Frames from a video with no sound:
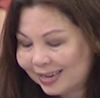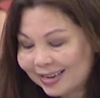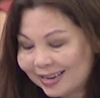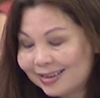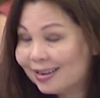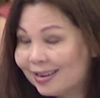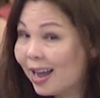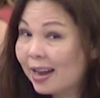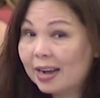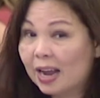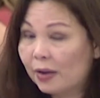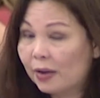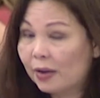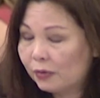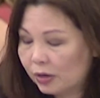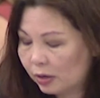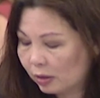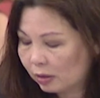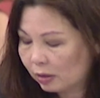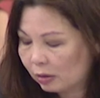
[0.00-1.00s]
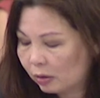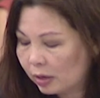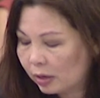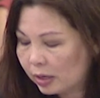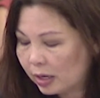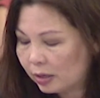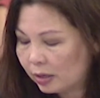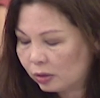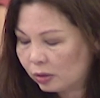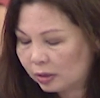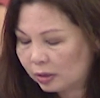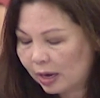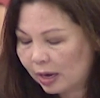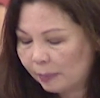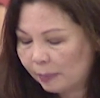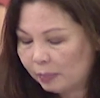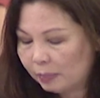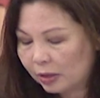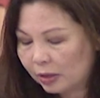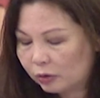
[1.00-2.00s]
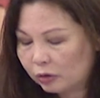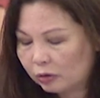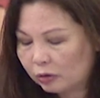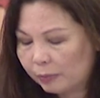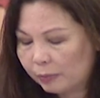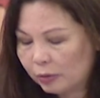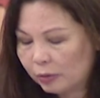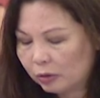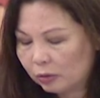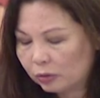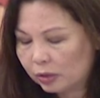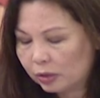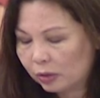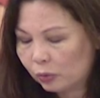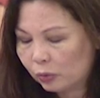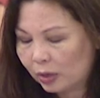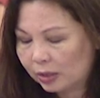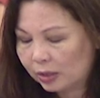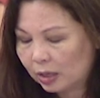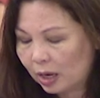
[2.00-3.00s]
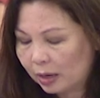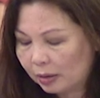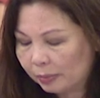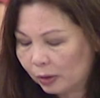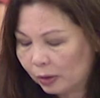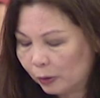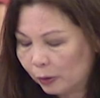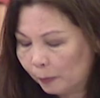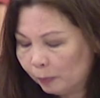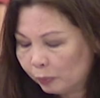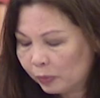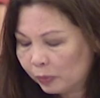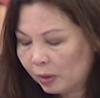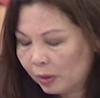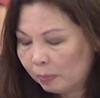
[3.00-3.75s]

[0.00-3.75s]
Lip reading: did not have the authority to set up military tribunals at Guantanamo